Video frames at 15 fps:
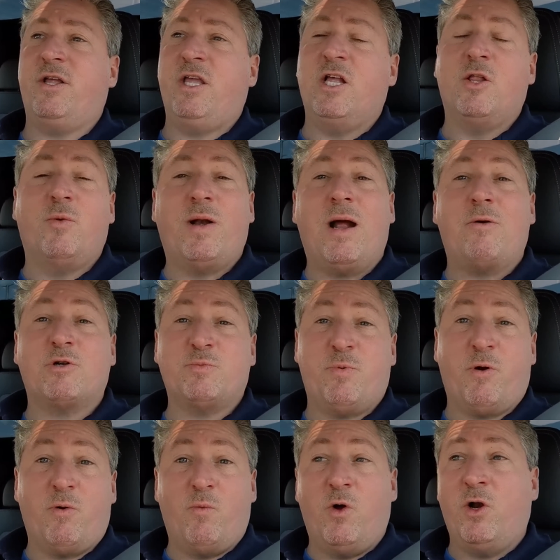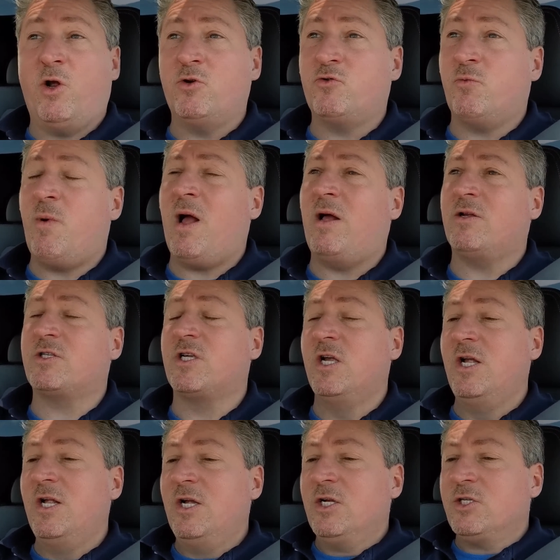kilowatt hours per 100 miles.
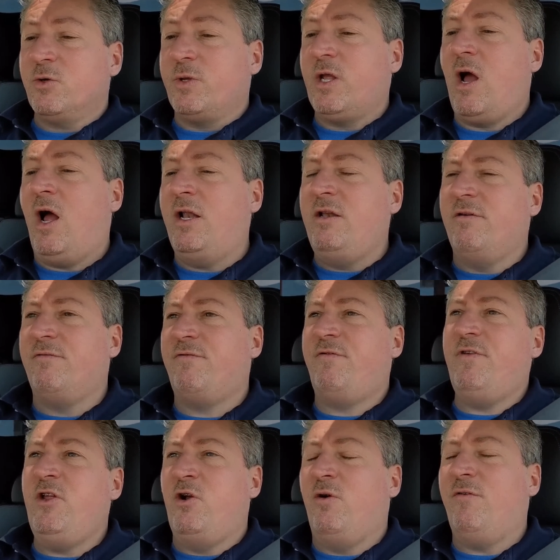So it kind of, you know,